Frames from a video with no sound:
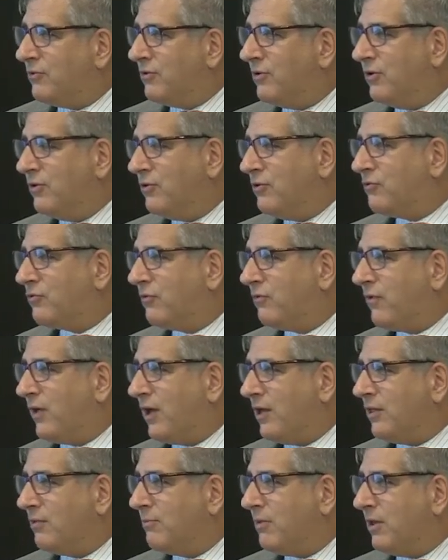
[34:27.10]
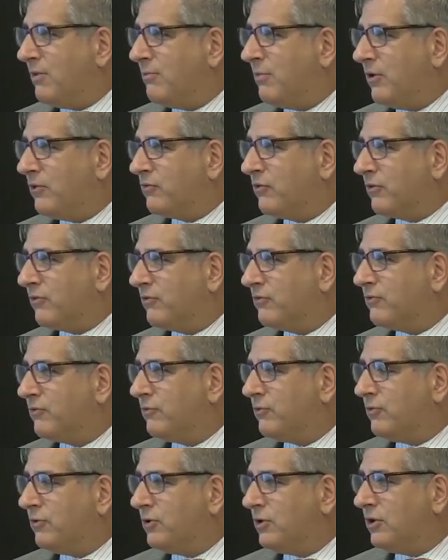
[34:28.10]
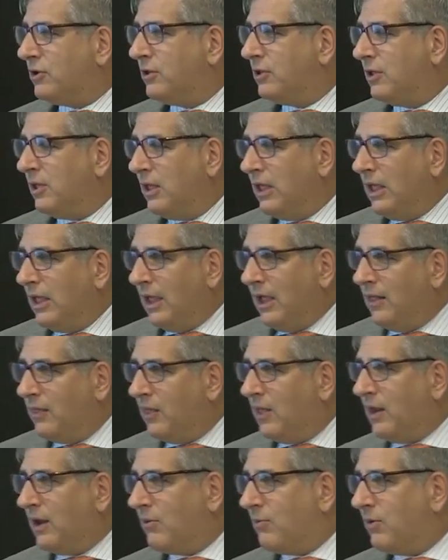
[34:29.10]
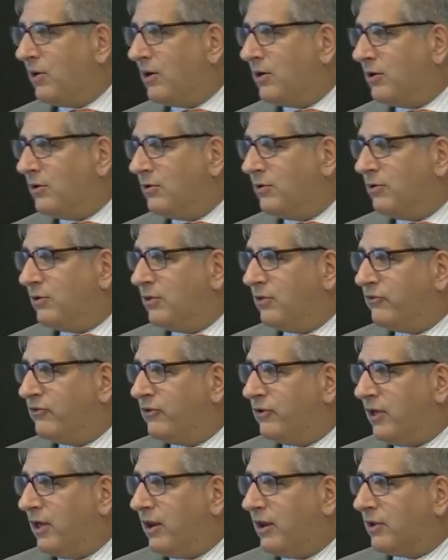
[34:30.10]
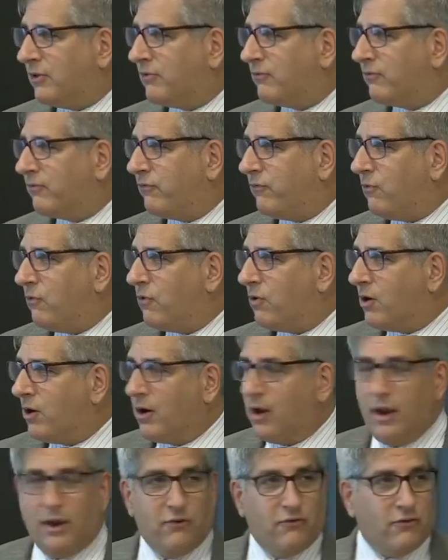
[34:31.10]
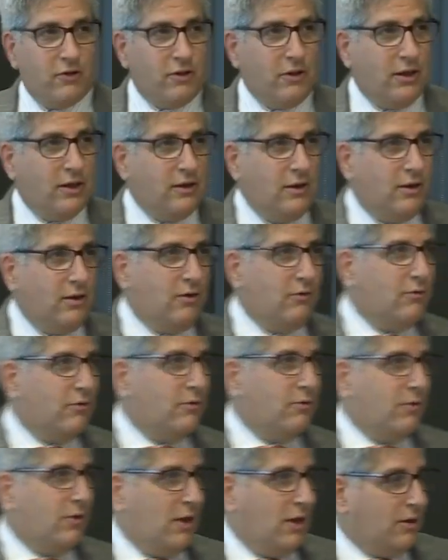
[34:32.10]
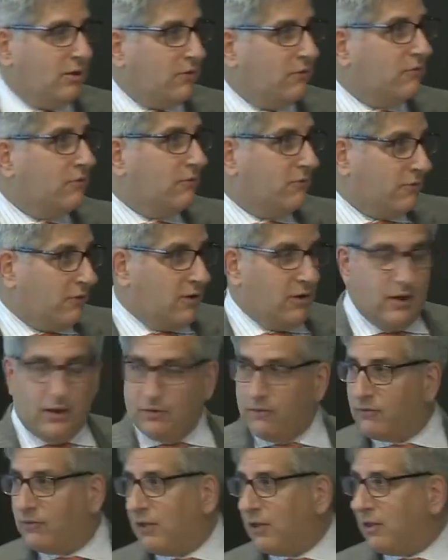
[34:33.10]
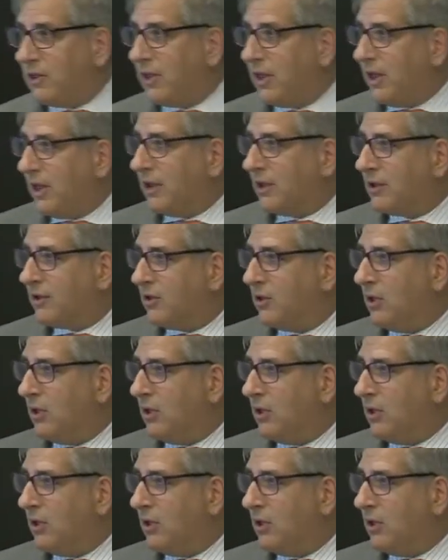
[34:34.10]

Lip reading: Nutrival, a metametric stool, and then I wanted to do the genetics for HLA, DQ2 and 8 because her son had celiac,